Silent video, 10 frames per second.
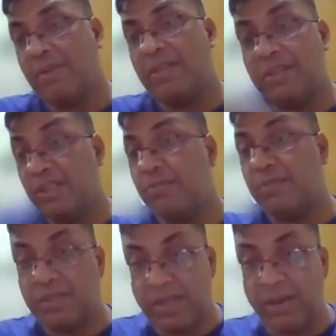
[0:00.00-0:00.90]
3 months, 6
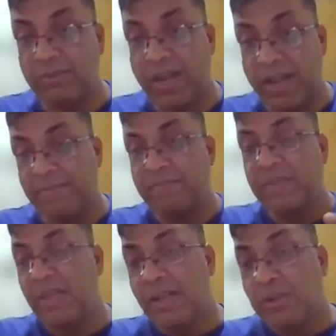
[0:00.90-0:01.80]
months down the line,
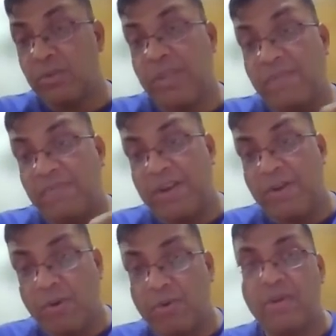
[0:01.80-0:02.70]
so that we
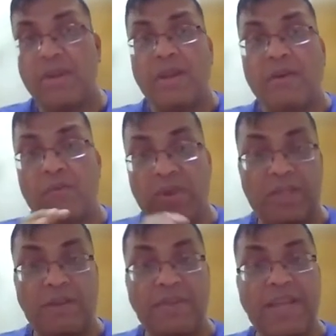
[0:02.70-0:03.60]
know
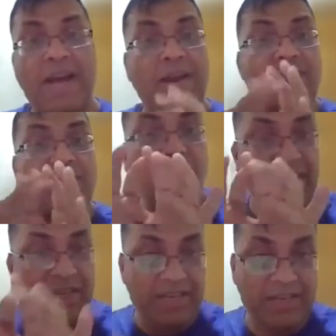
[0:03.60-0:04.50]
whether we are
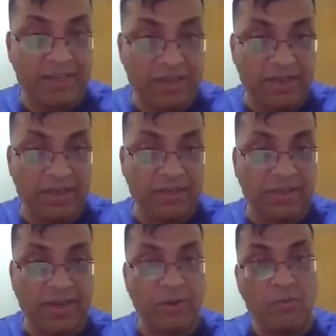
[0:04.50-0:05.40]
falling in
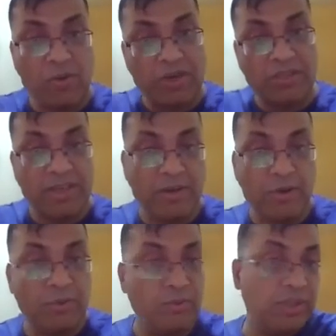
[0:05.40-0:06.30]
scenario one,
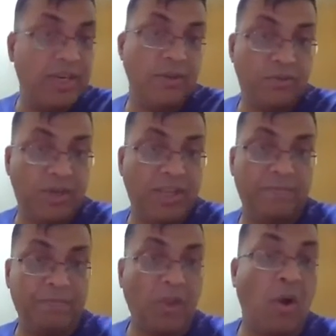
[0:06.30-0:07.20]
scenario two, scenario
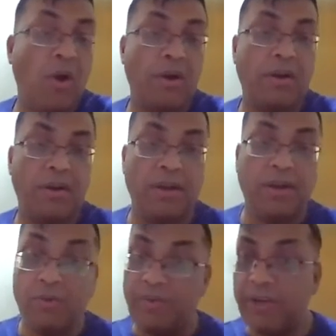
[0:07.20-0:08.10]
three, or
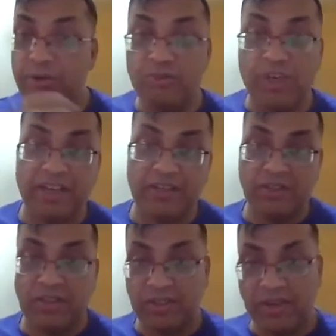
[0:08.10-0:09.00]
do we need to
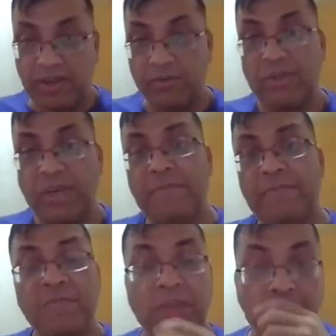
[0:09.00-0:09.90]
change the scenarios, right?
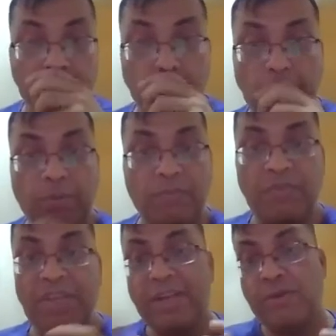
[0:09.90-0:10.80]
So
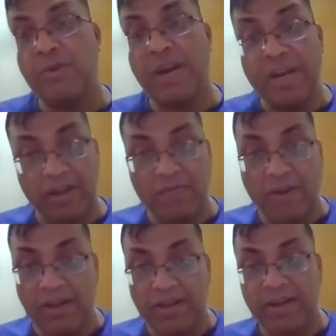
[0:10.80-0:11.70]
we need to
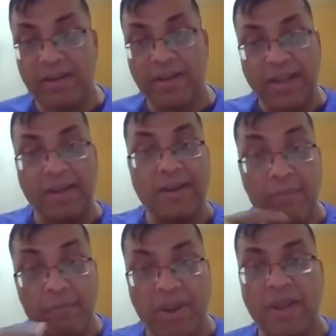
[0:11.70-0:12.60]
identify that and
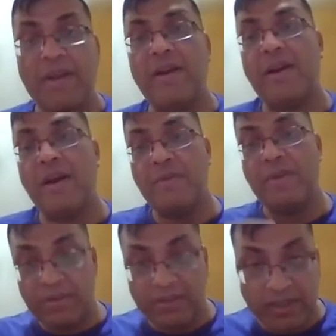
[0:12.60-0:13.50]
compare
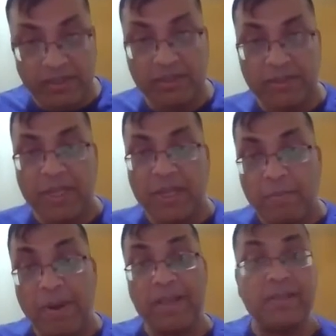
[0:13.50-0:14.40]
our results
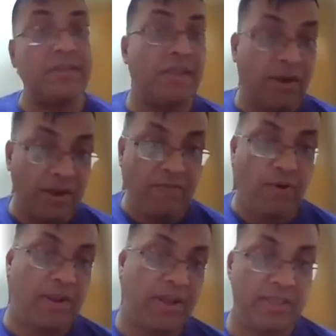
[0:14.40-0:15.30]
plus the
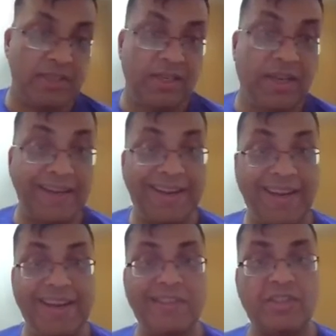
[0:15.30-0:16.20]
reforecasting
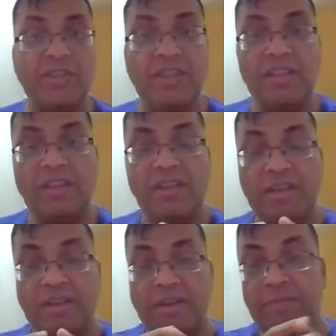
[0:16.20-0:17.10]
against
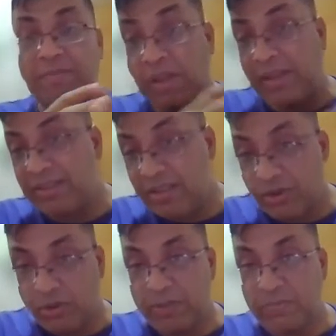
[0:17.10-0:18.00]
the
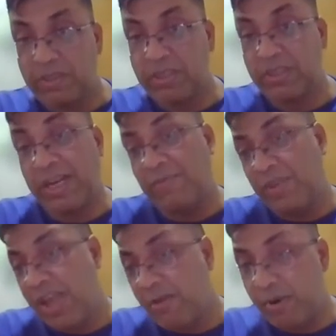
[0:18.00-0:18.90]
zero-based budget that
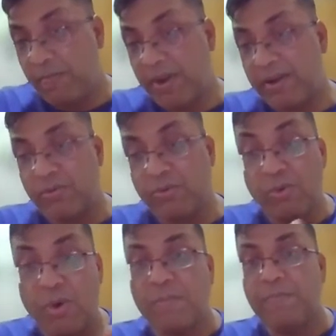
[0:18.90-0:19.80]
we have prepared to
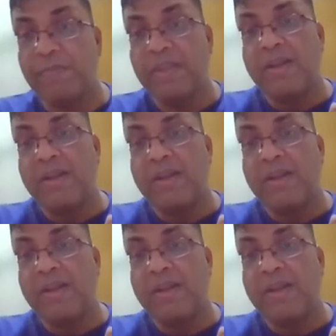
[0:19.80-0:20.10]
know